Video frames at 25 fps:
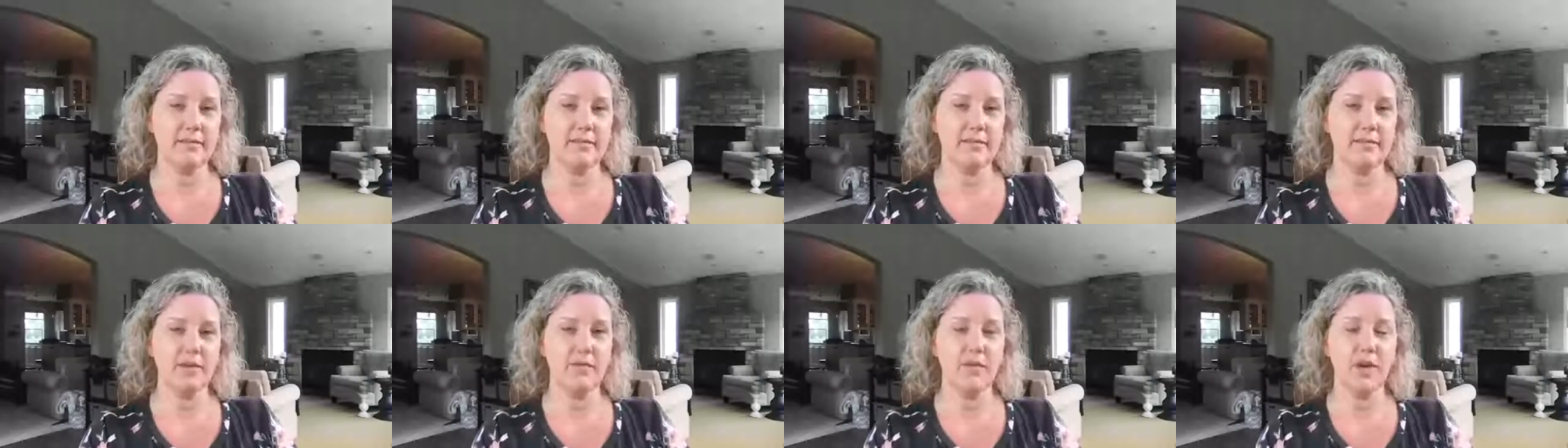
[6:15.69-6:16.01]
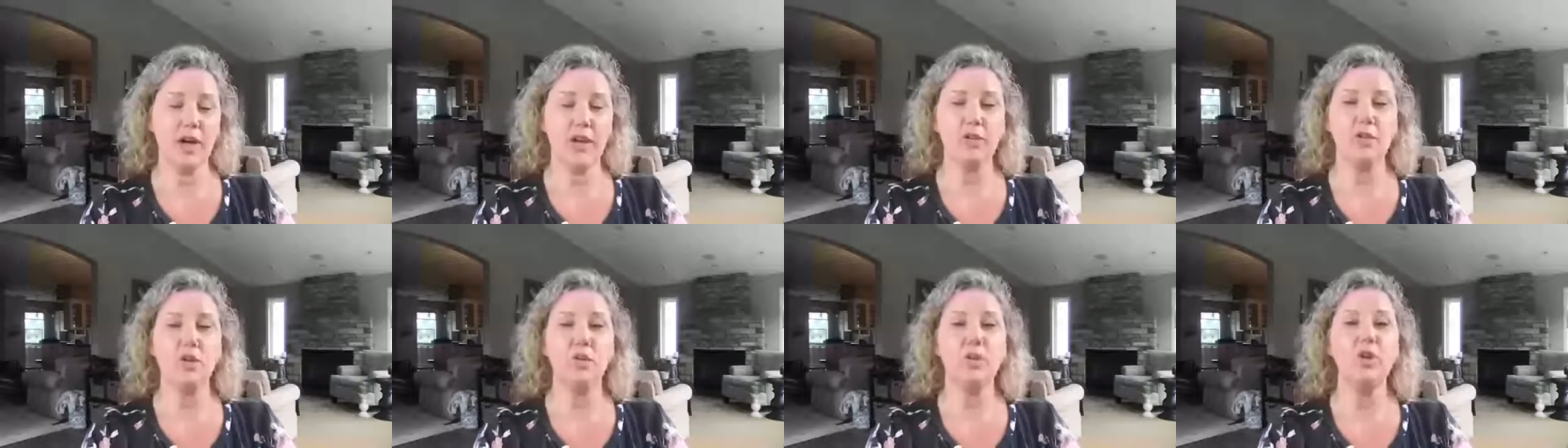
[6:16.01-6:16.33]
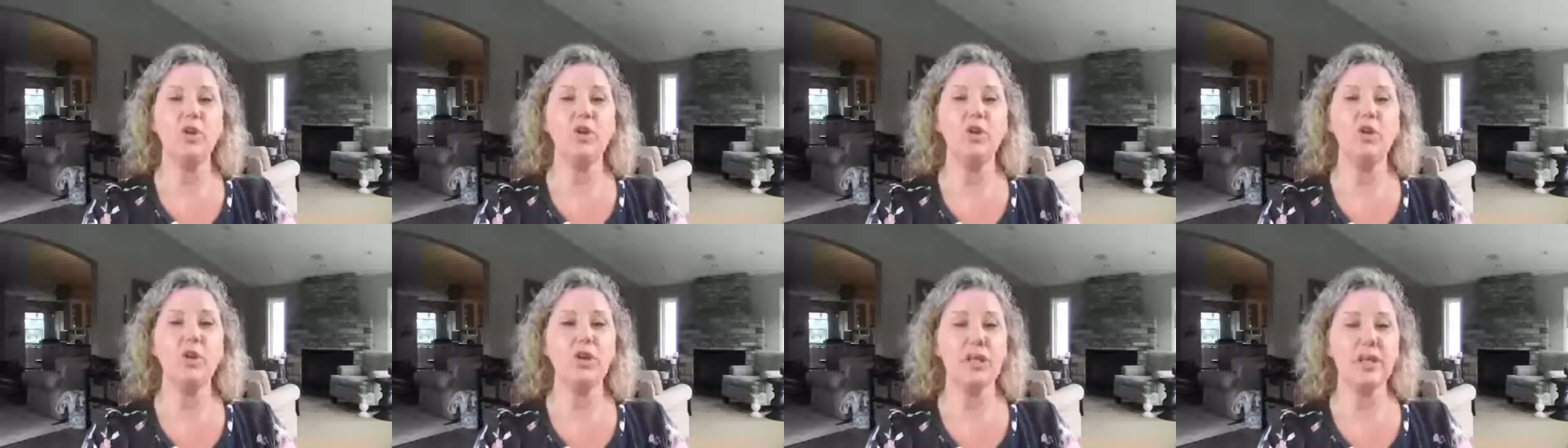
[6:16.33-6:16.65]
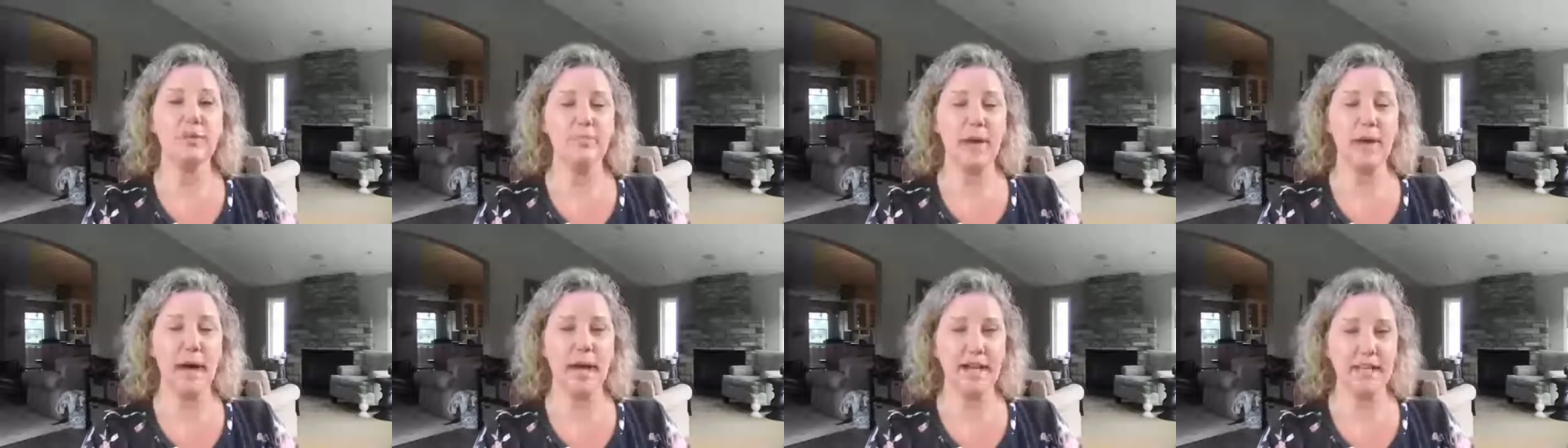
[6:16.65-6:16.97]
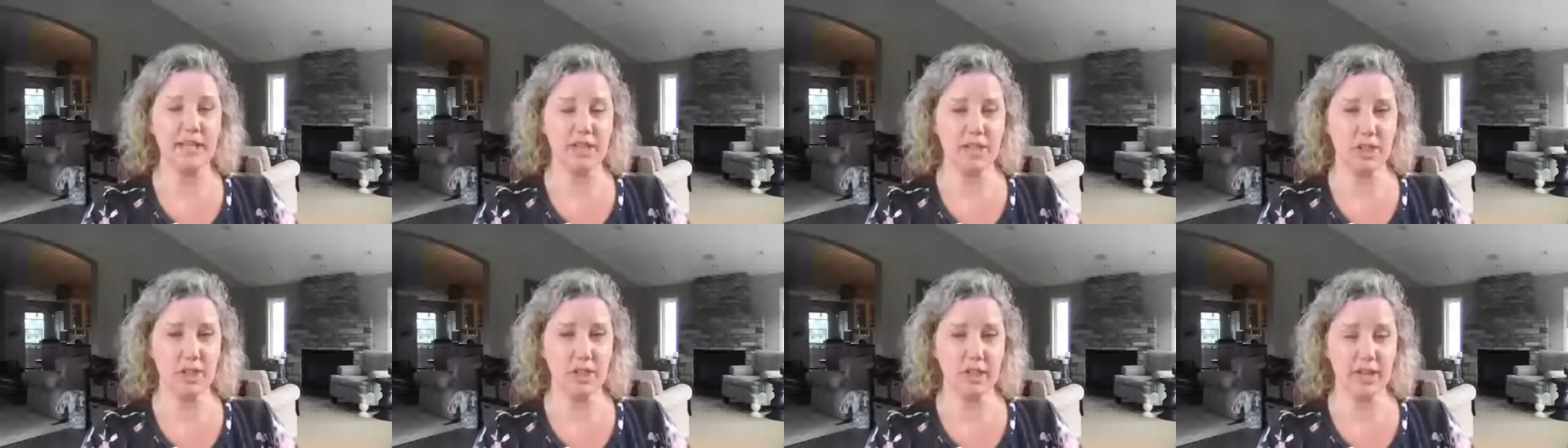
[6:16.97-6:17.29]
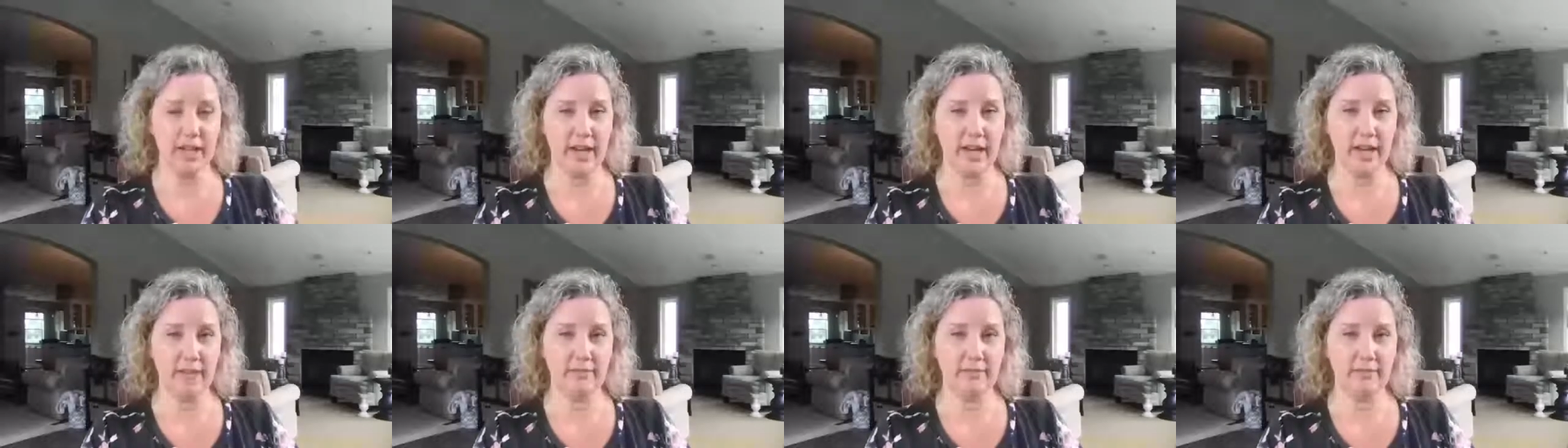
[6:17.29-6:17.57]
you've got no good bacteria.